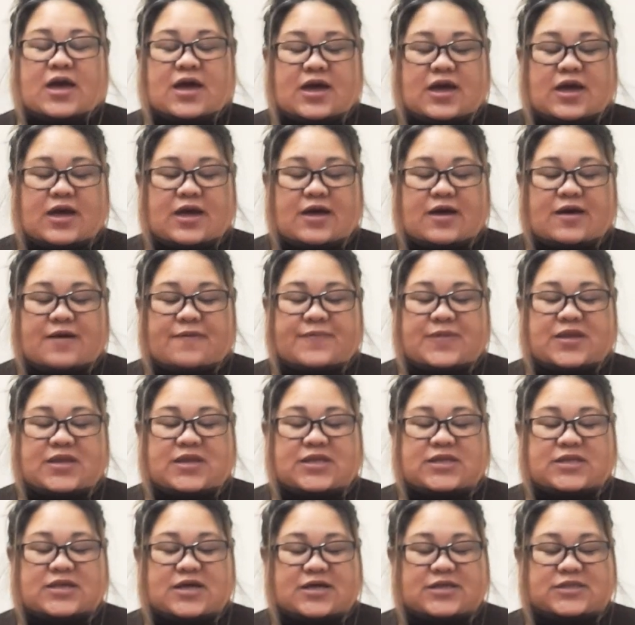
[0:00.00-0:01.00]
And
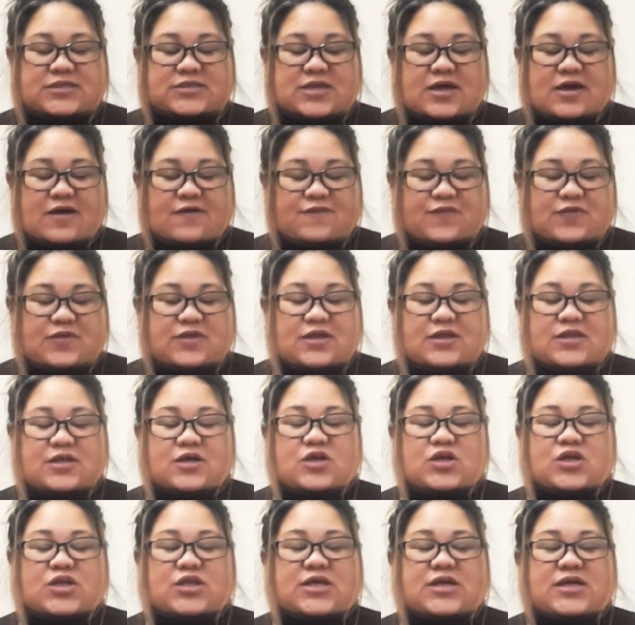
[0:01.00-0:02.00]
it has everything that
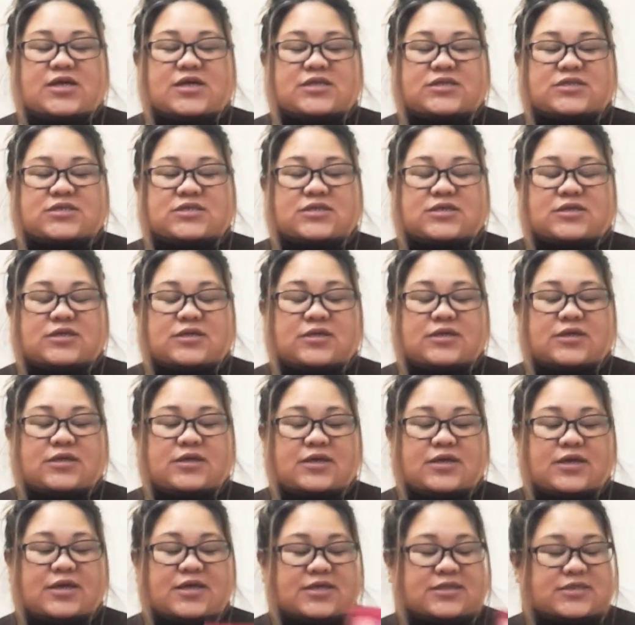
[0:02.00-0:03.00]
you need.
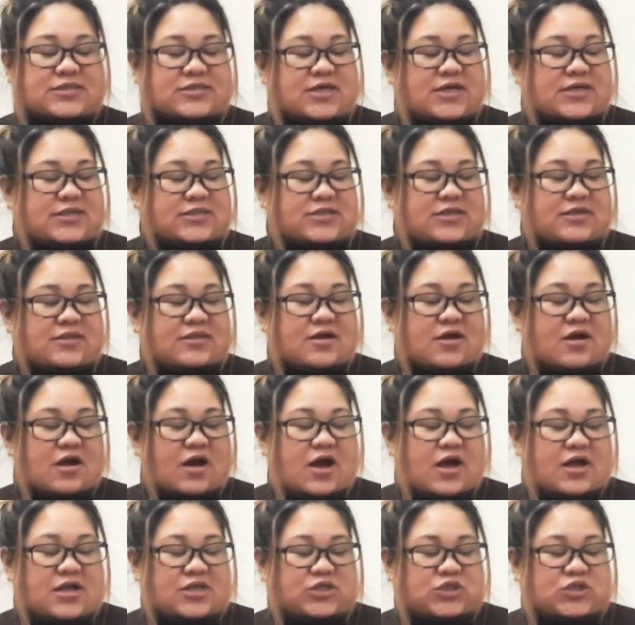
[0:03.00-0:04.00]
It says in there,
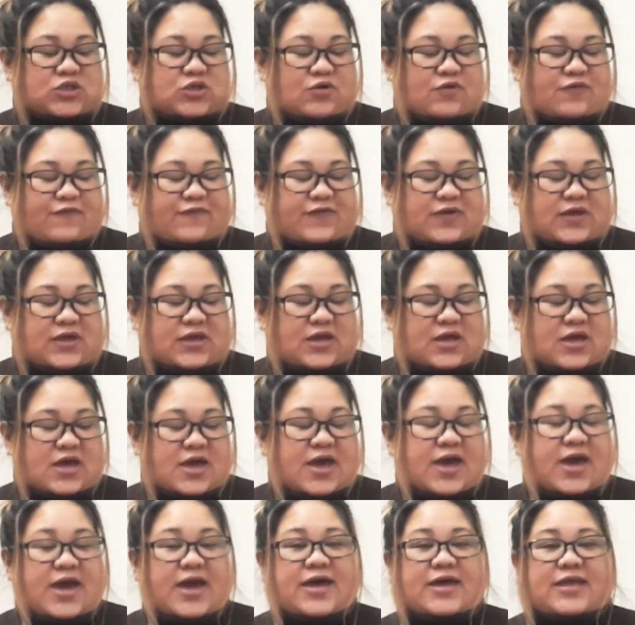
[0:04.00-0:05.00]
anchovy
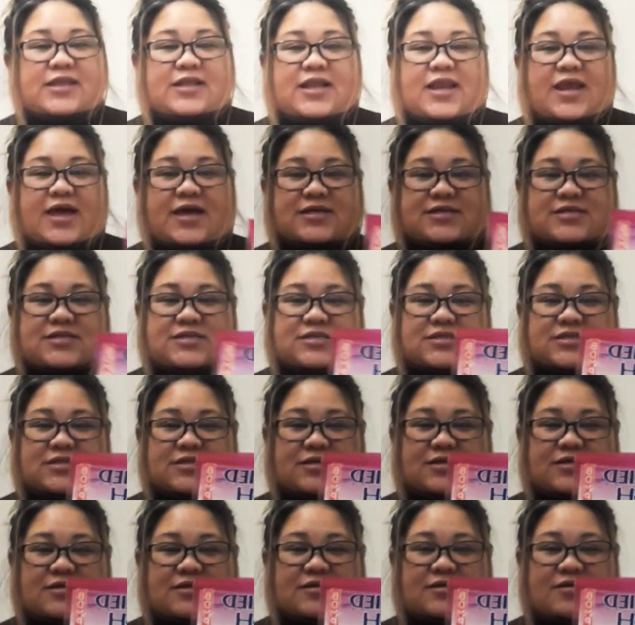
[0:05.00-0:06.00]
headless.
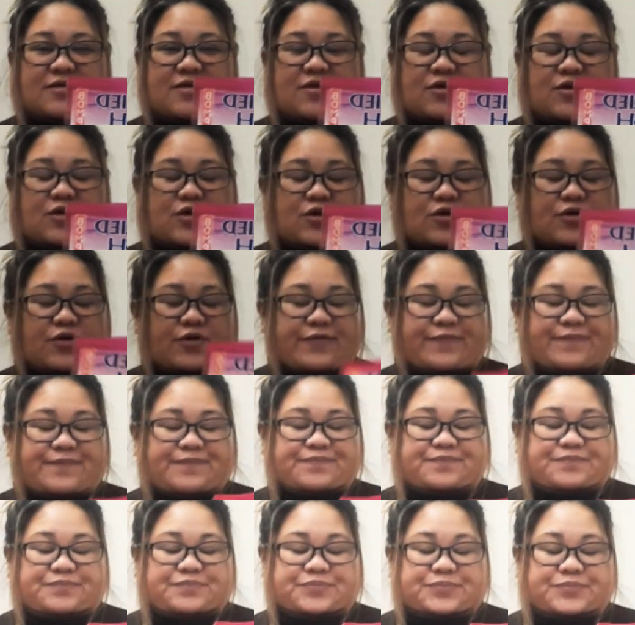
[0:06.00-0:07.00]
There you go.
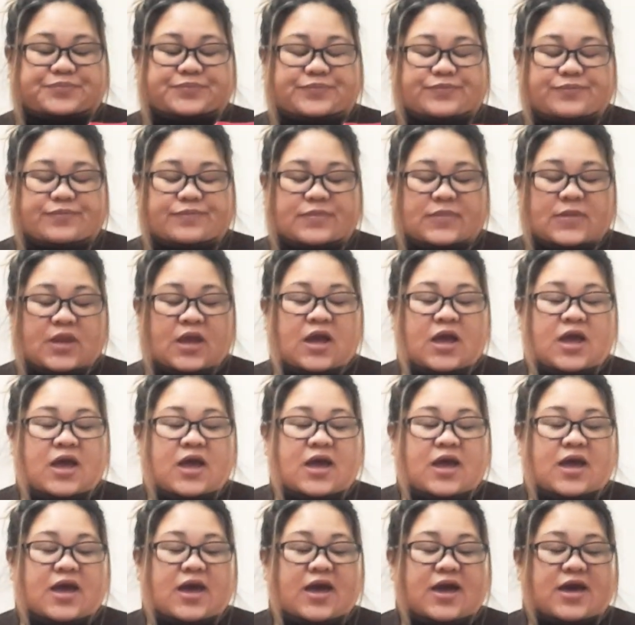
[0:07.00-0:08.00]

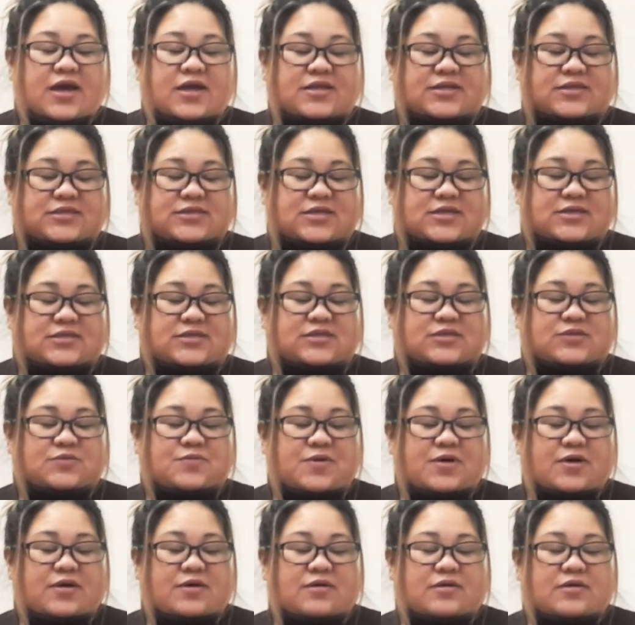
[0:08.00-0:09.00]
And it says as
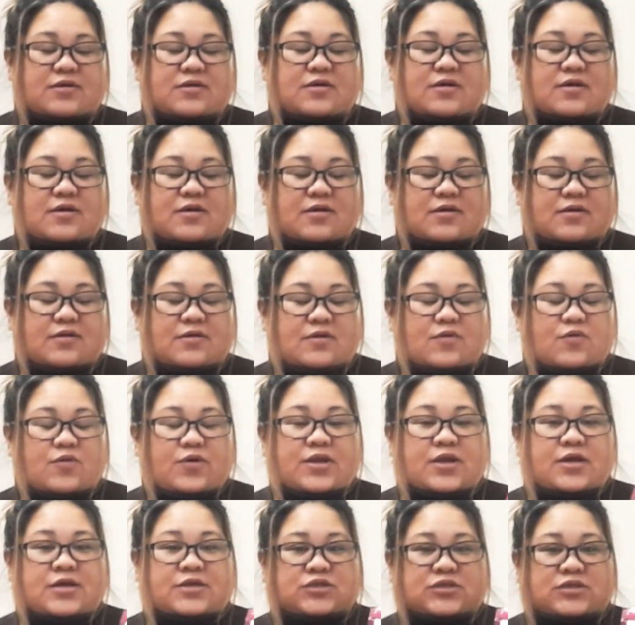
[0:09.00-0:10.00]
well,
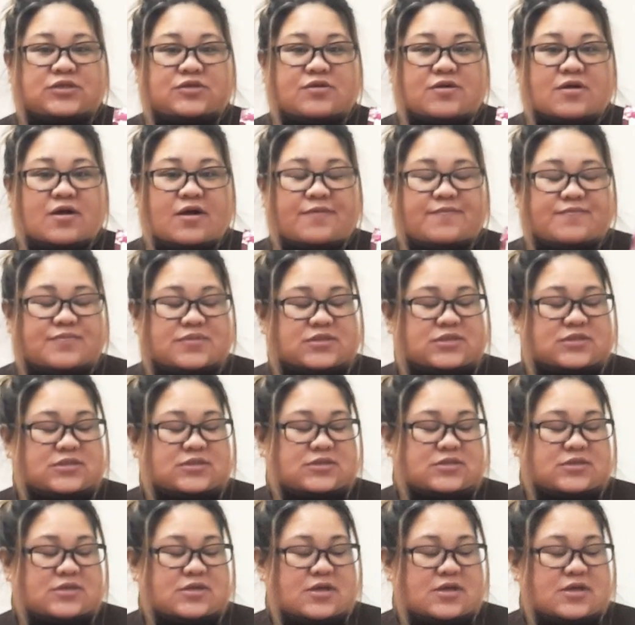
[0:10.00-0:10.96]
100 grams.